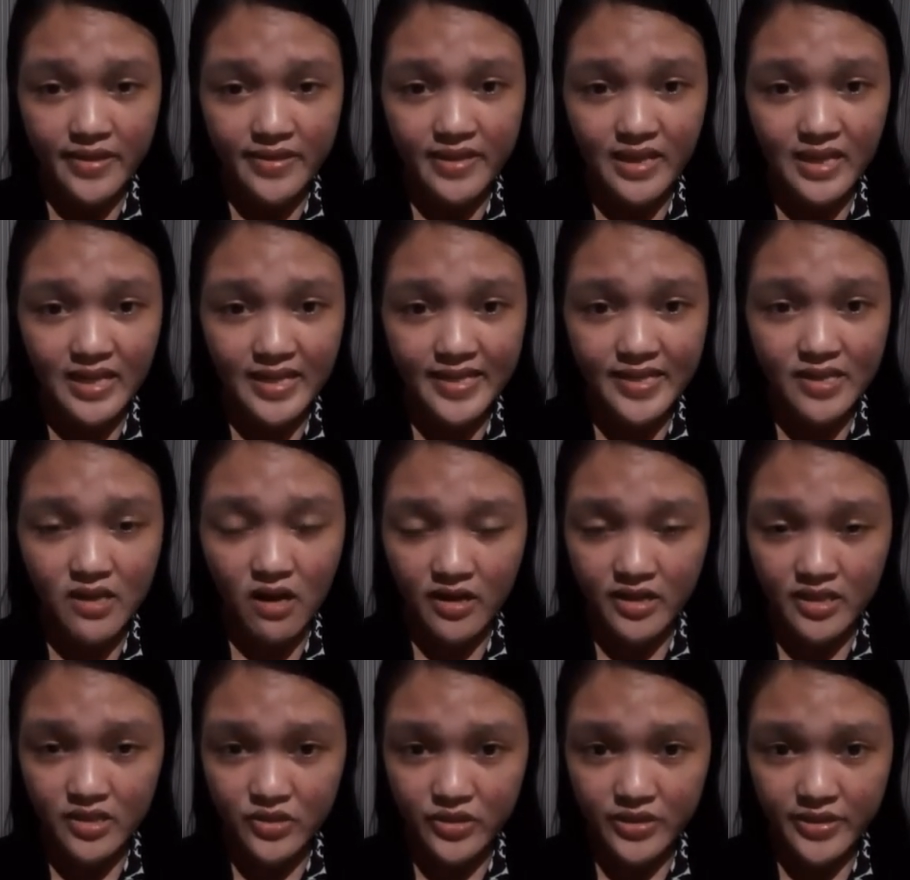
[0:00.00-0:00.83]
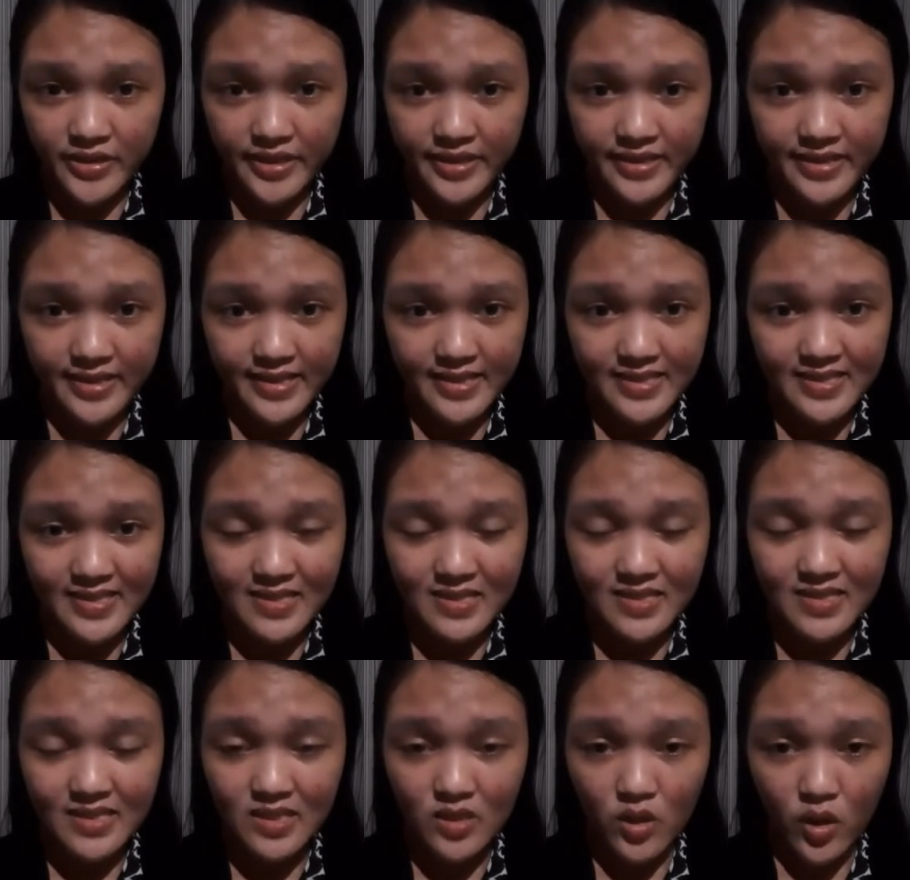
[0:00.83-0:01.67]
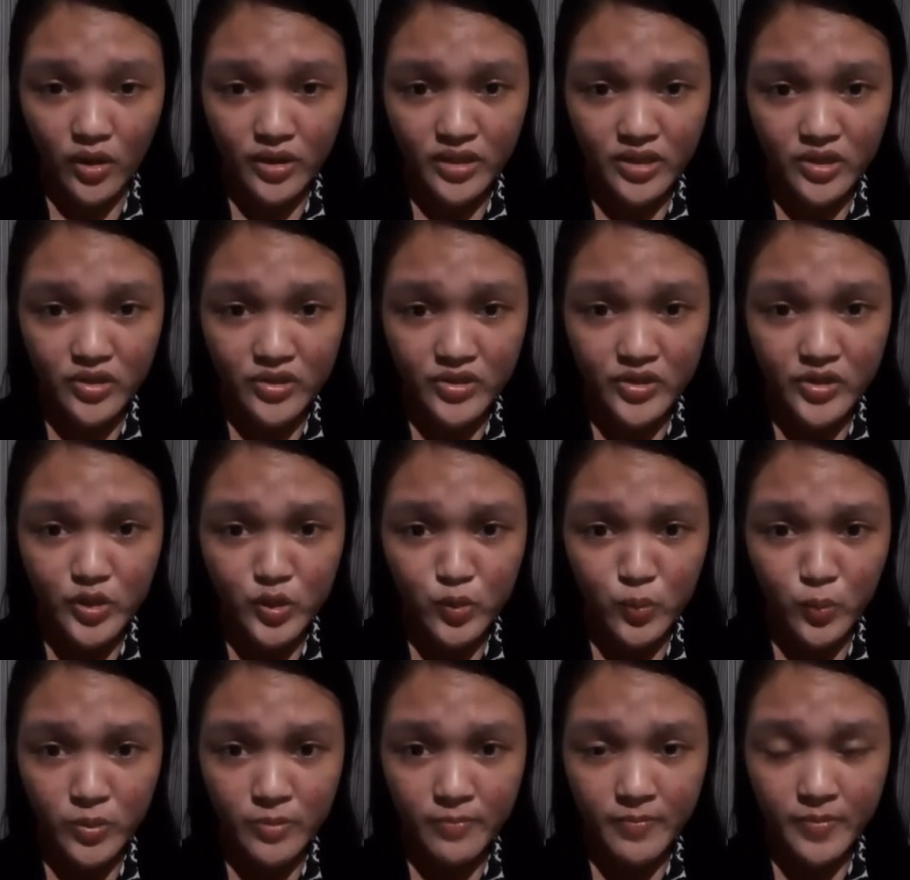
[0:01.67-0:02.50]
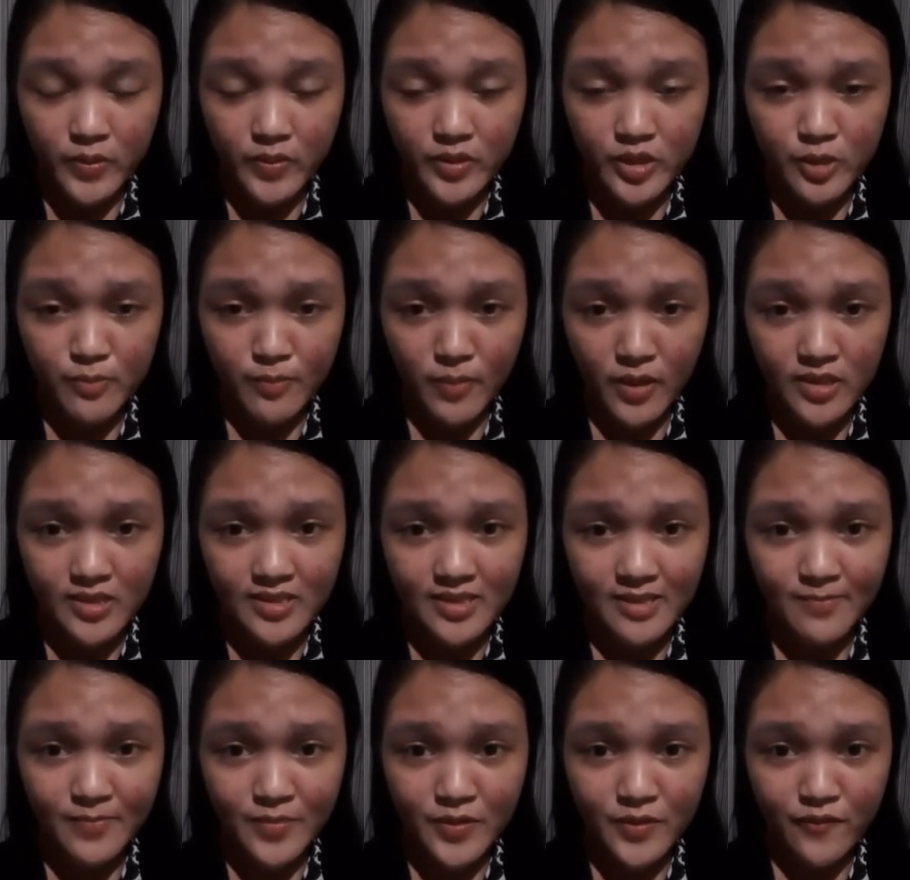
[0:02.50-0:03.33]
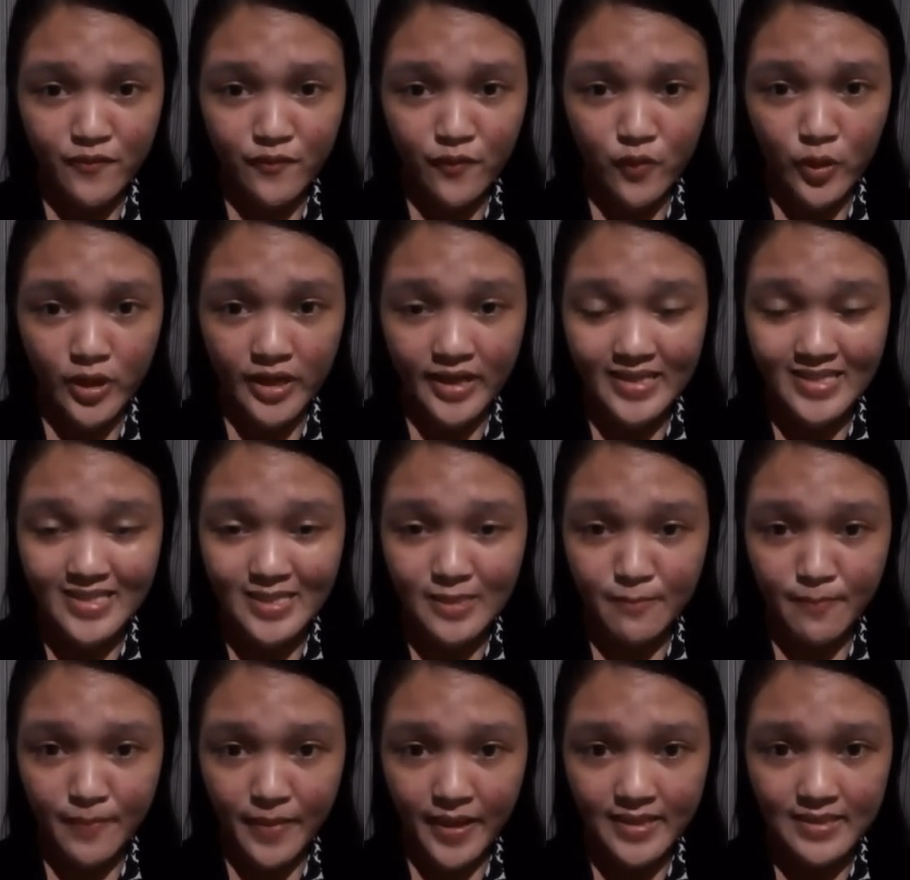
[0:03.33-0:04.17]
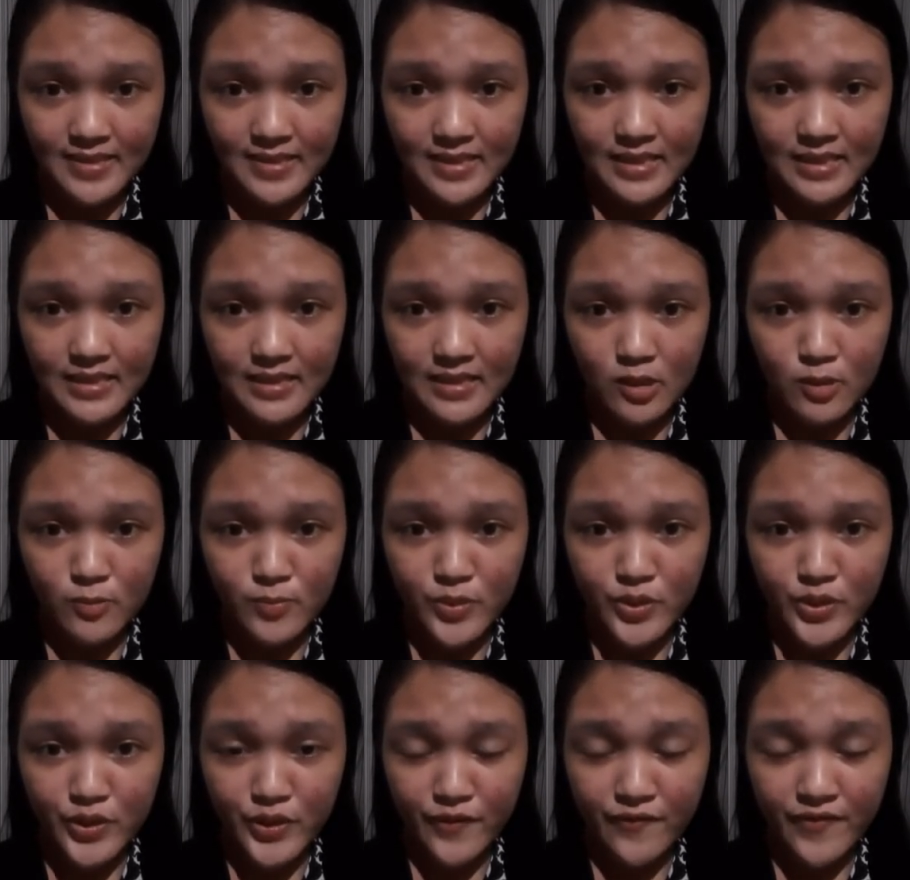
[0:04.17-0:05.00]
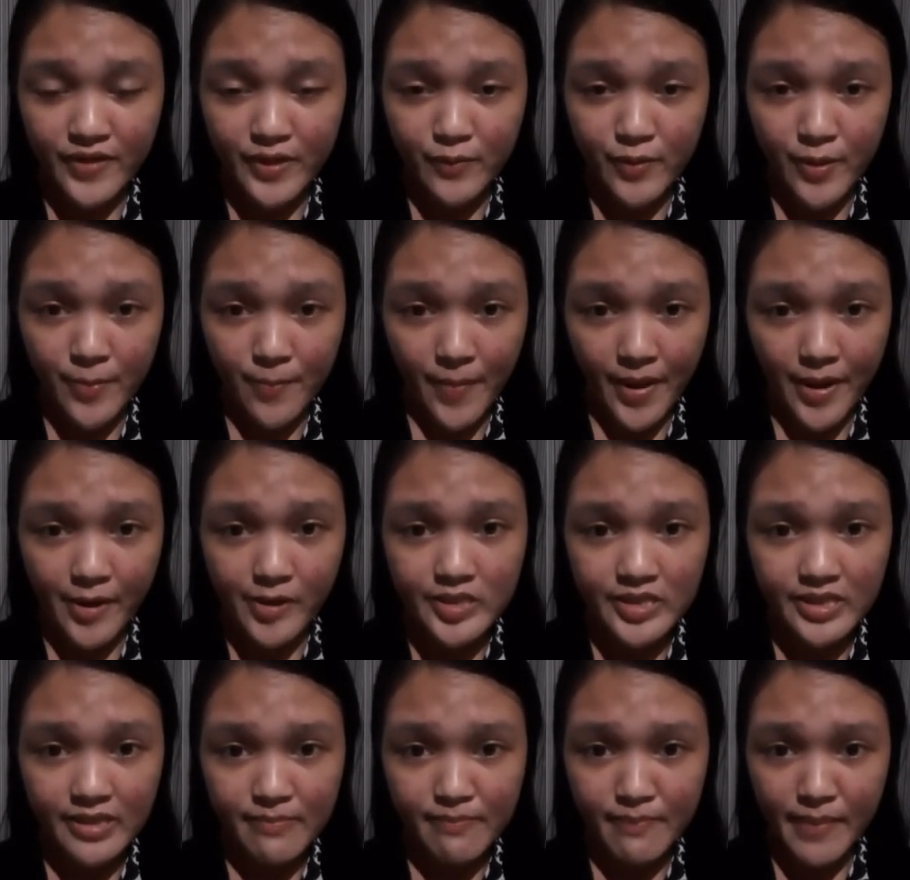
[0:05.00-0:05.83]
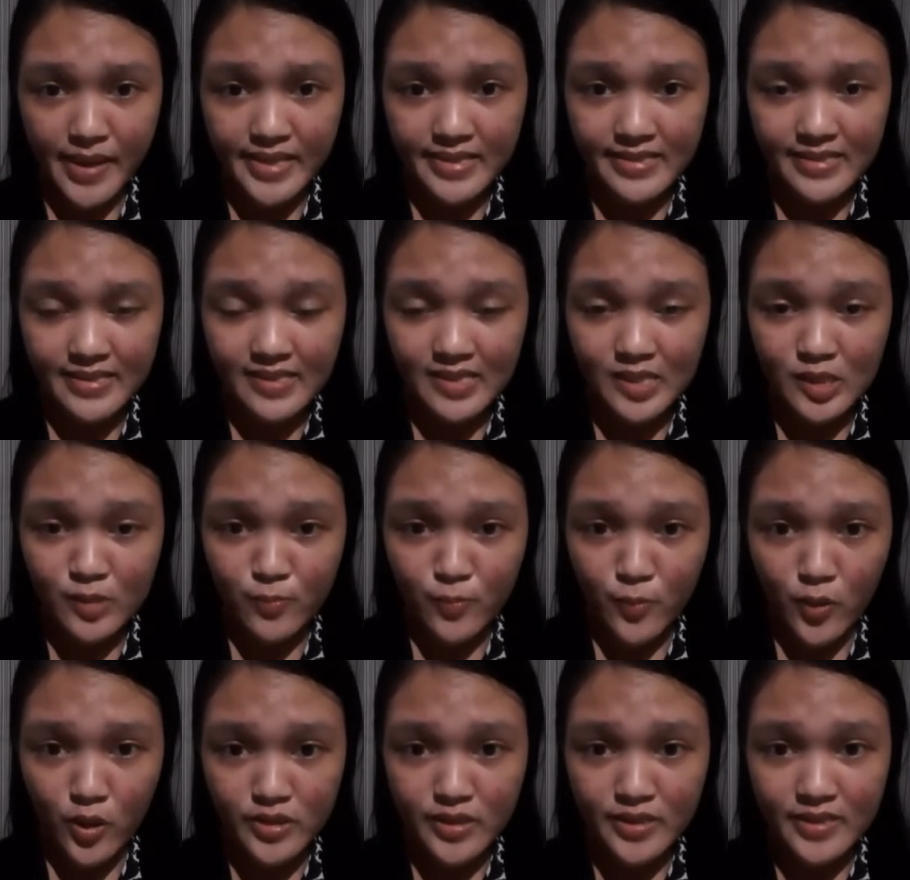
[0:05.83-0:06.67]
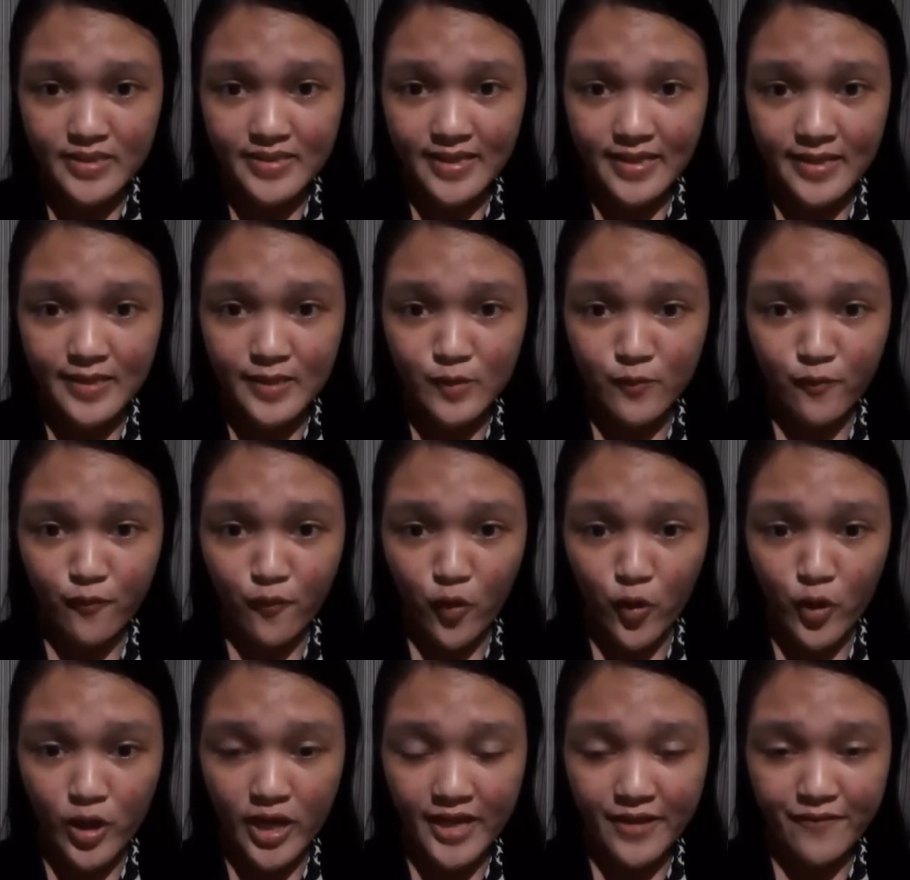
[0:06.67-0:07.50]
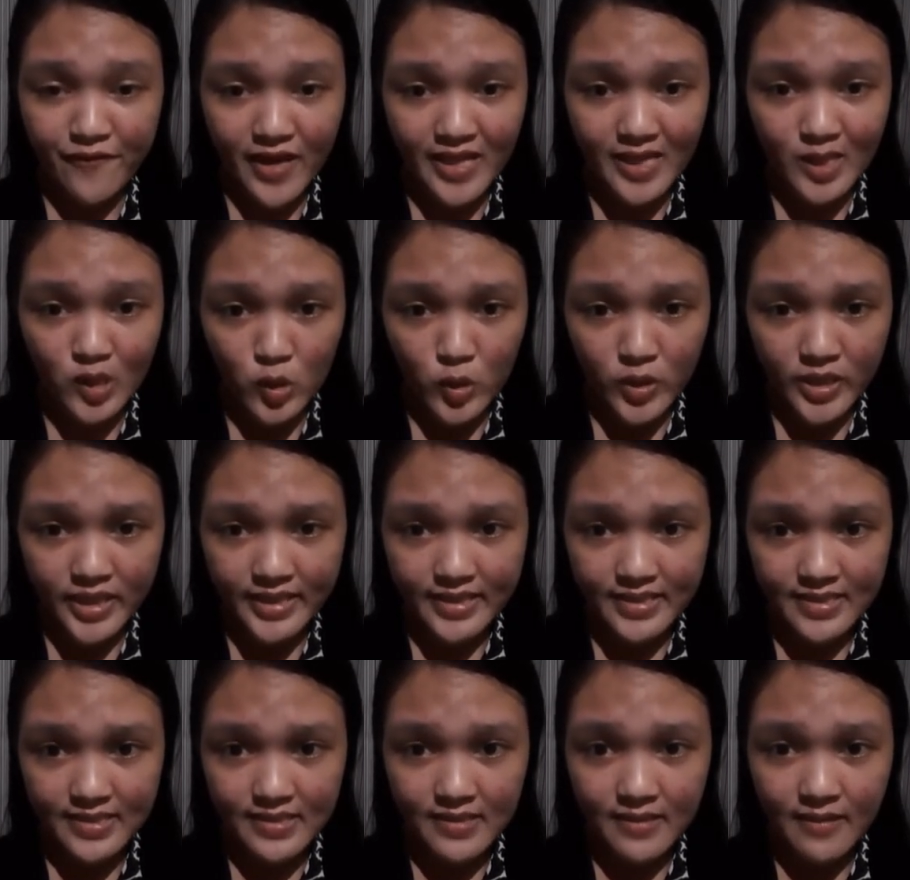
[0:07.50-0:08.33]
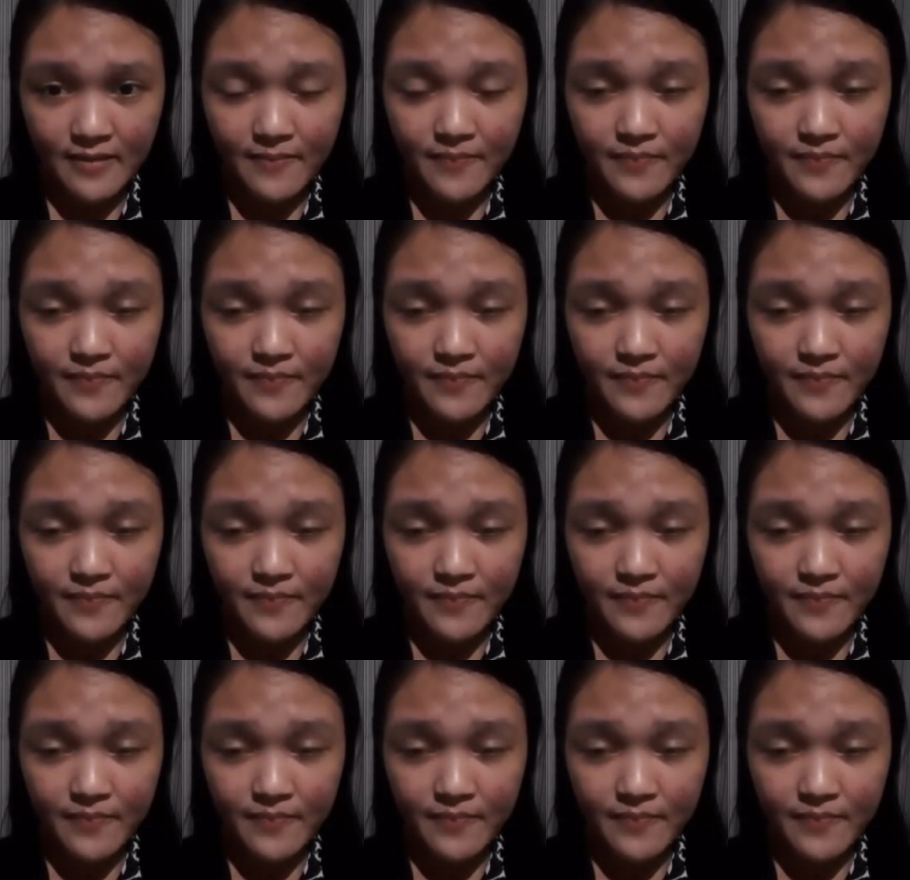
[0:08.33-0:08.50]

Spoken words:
the lead auditor and the assistant auditors will be responsible for inspecting and observing repairs and maintenance processes for inventories.